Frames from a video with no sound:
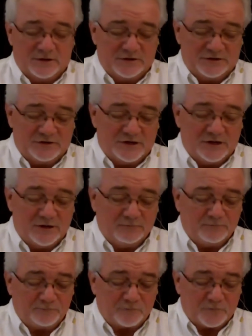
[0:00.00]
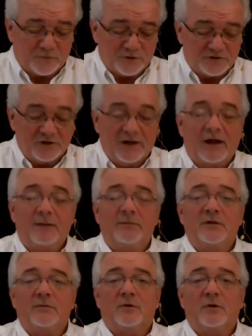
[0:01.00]
She got up
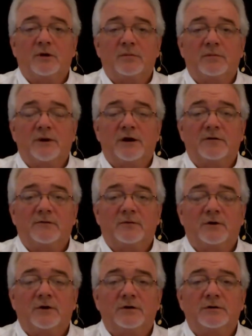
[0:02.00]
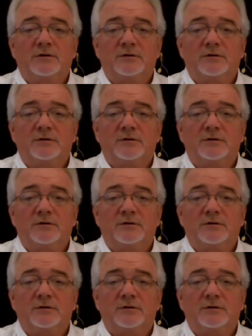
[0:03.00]
in the morning, prepared for work.